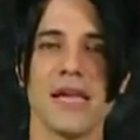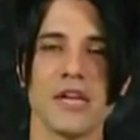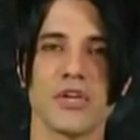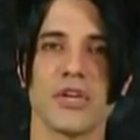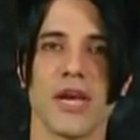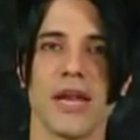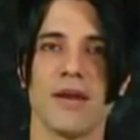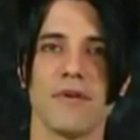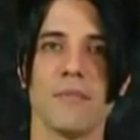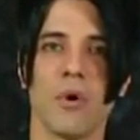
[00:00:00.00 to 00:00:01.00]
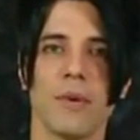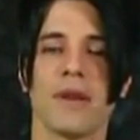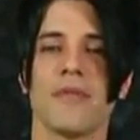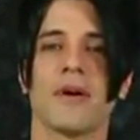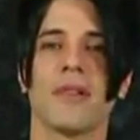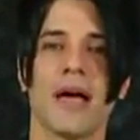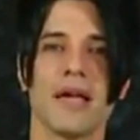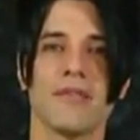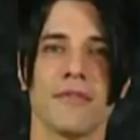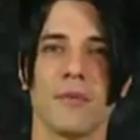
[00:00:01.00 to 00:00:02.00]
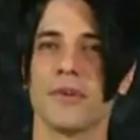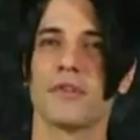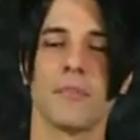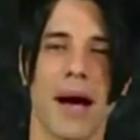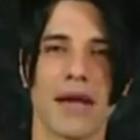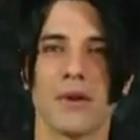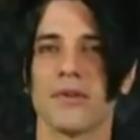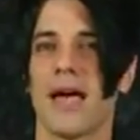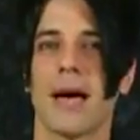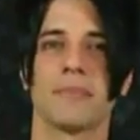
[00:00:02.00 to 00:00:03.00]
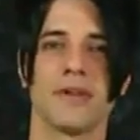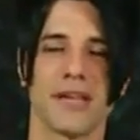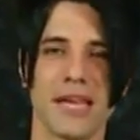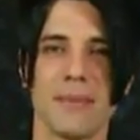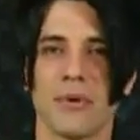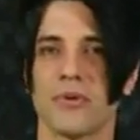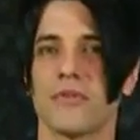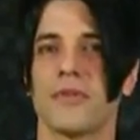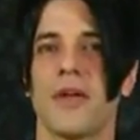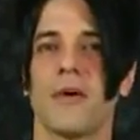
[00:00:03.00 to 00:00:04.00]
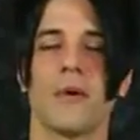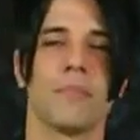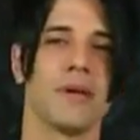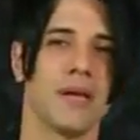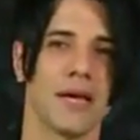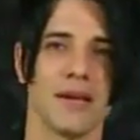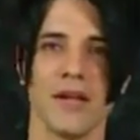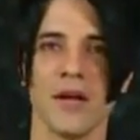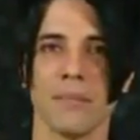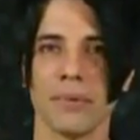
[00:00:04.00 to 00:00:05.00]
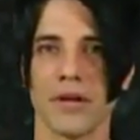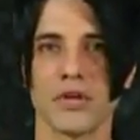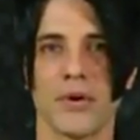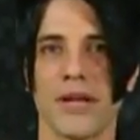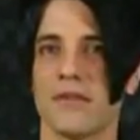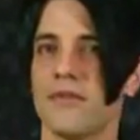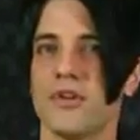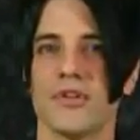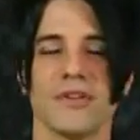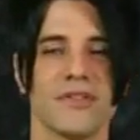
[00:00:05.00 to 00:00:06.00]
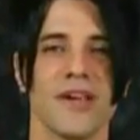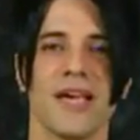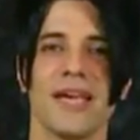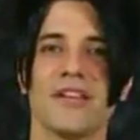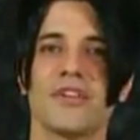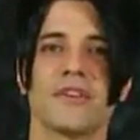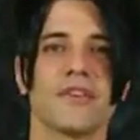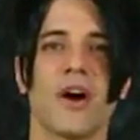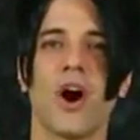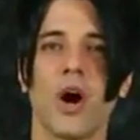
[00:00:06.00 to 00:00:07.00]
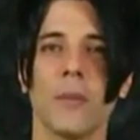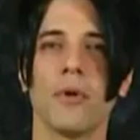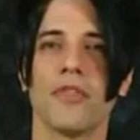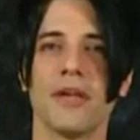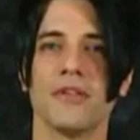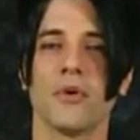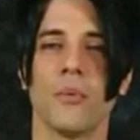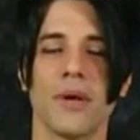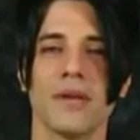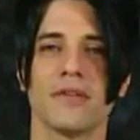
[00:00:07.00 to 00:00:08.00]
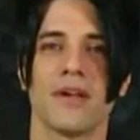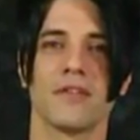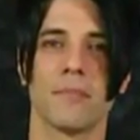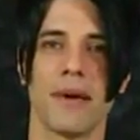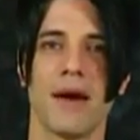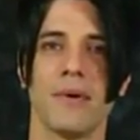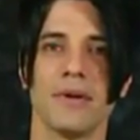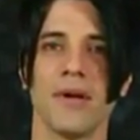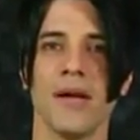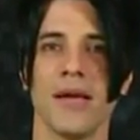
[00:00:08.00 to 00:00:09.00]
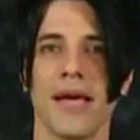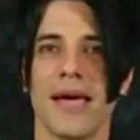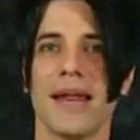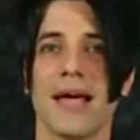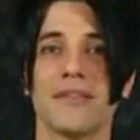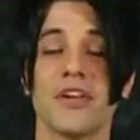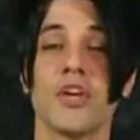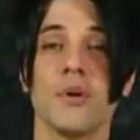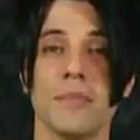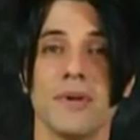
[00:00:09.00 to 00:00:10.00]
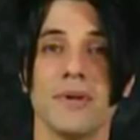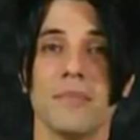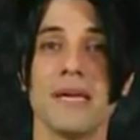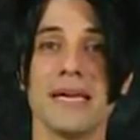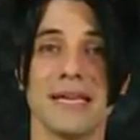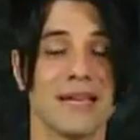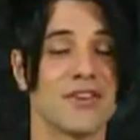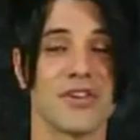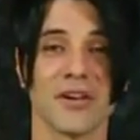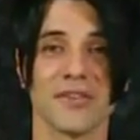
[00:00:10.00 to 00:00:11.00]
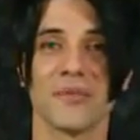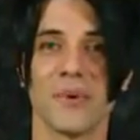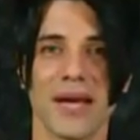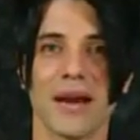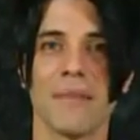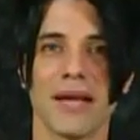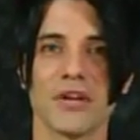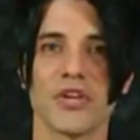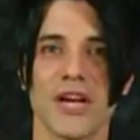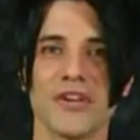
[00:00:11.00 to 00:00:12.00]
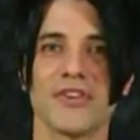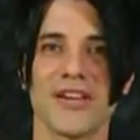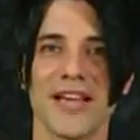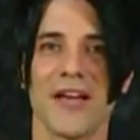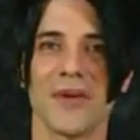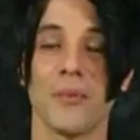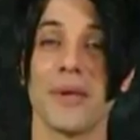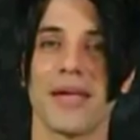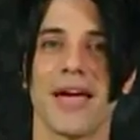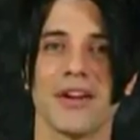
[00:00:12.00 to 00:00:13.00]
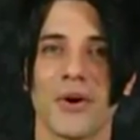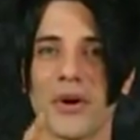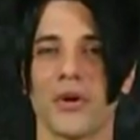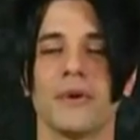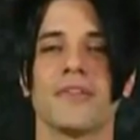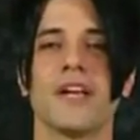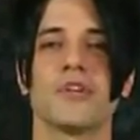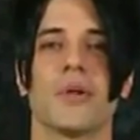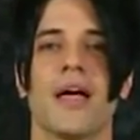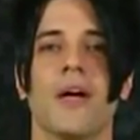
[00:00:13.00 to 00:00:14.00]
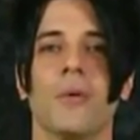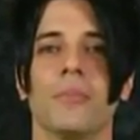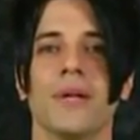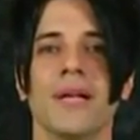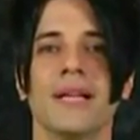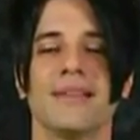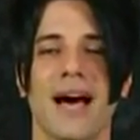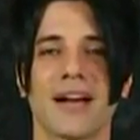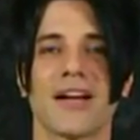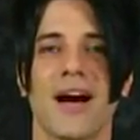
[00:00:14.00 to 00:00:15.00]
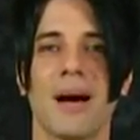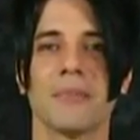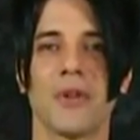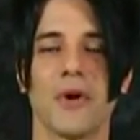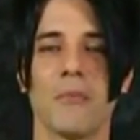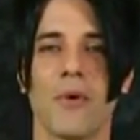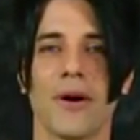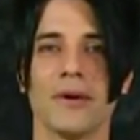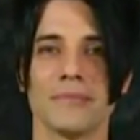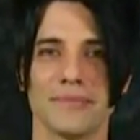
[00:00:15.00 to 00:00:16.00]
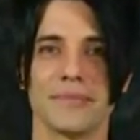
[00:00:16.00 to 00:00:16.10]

each and every moment of their life with spinal taps and chemotherapy and blood transfusions. It's just a horrible thing to witness as a parent and as a human being. It's just, we got to make a change together. And we can. Go to chrisangelhelp.com to learn more.